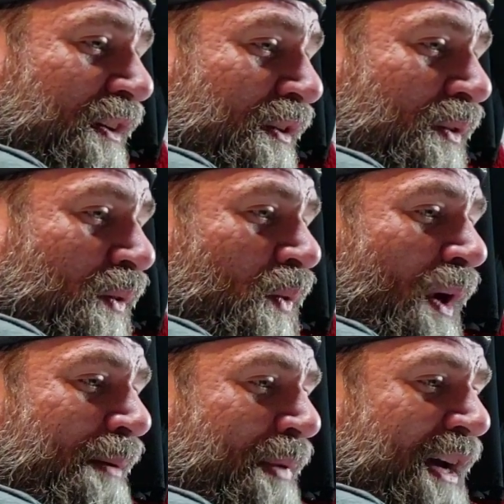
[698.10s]
could
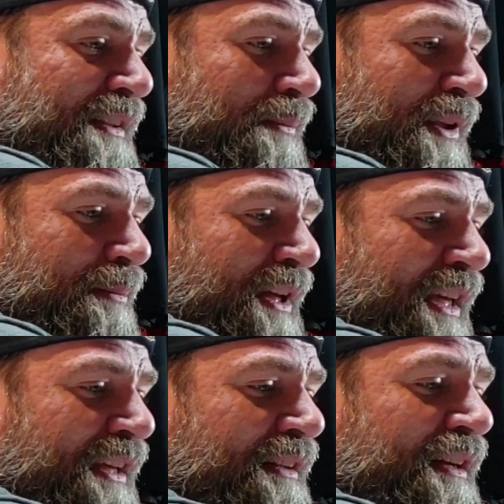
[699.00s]
quite possibly
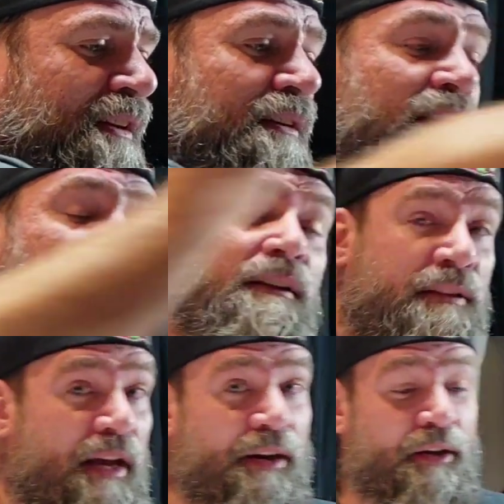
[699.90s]
be in there.
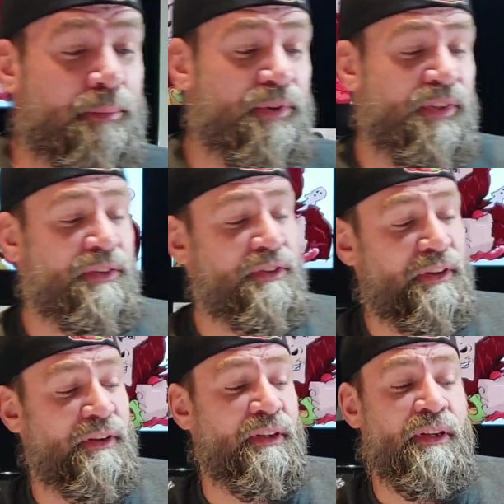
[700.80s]
not 100%
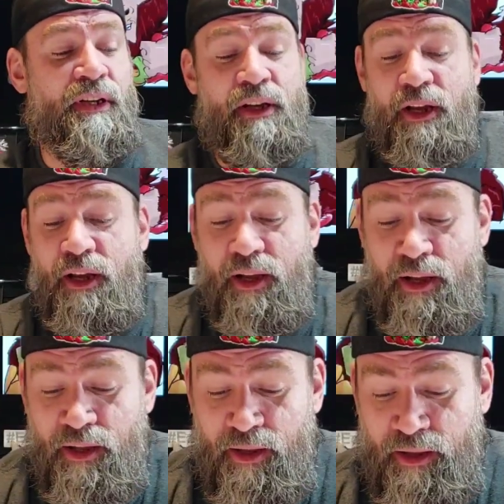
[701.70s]
sure.
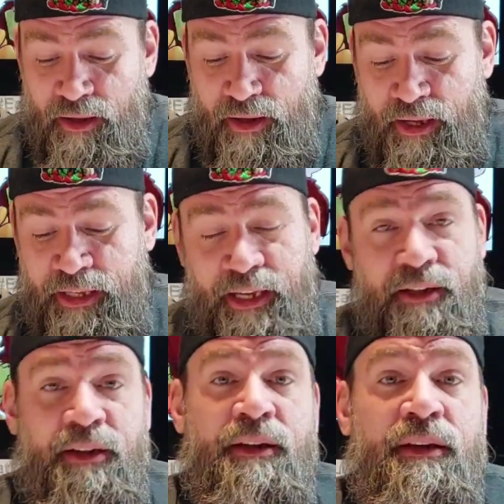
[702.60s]

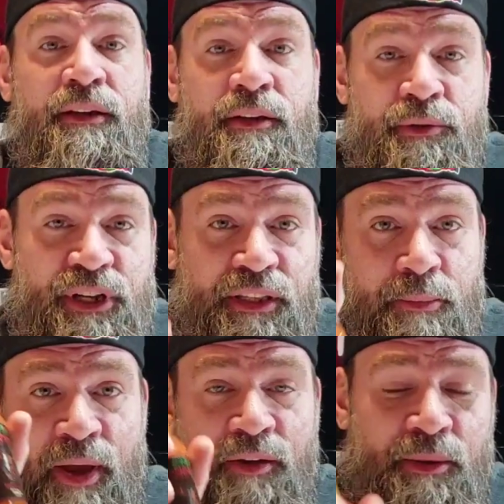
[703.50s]
Again, go check
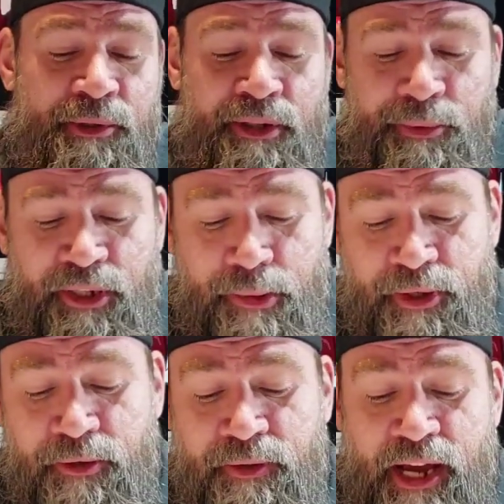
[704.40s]
them out
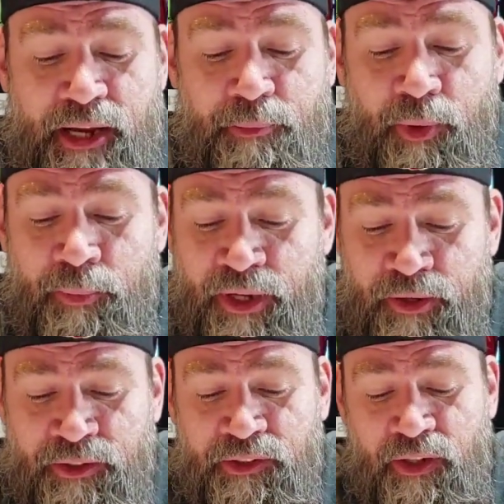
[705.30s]

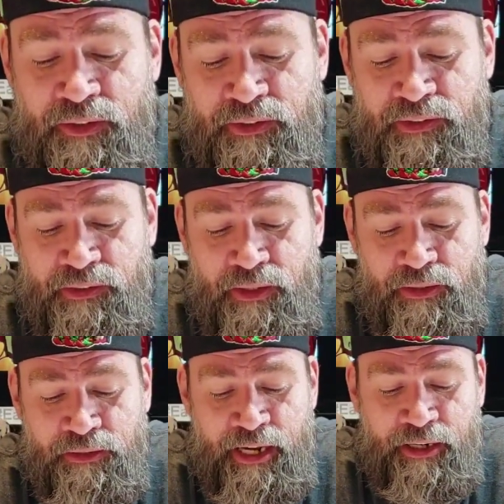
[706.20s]

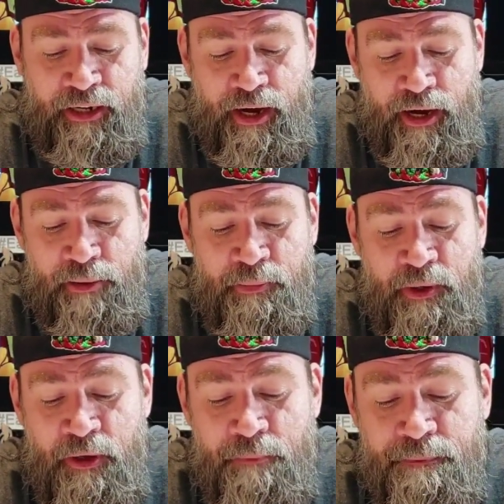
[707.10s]
www.premiersauces.com.
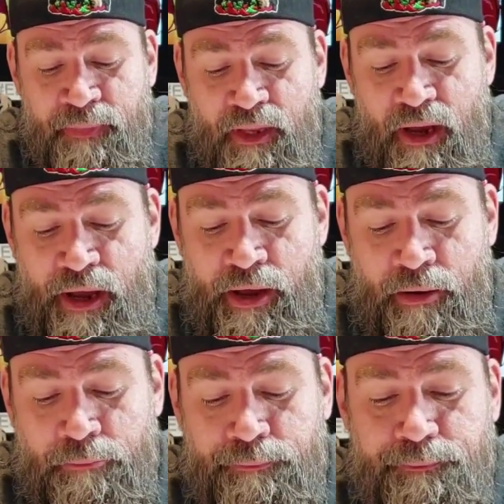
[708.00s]

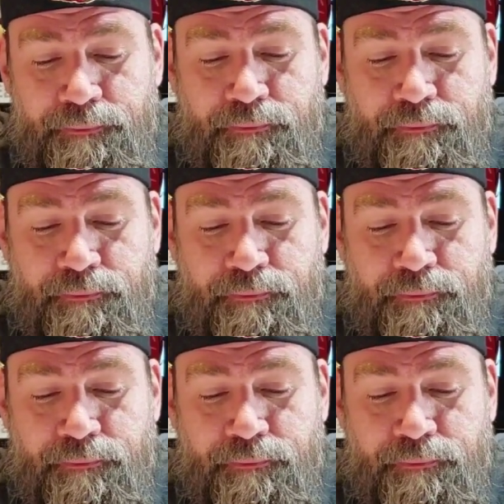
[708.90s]
Um,